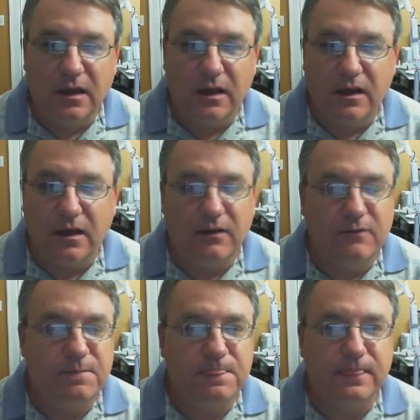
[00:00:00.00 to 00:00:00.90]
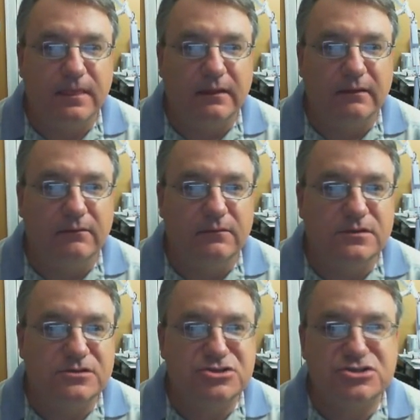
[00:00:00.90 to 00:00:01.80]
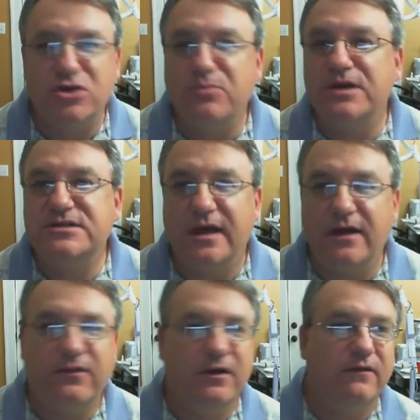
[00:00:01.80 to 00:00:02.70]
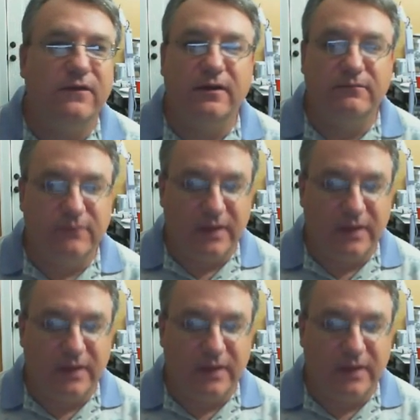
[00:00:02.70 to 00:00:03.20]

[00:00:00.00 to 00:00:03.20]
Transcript: There's just so much out there that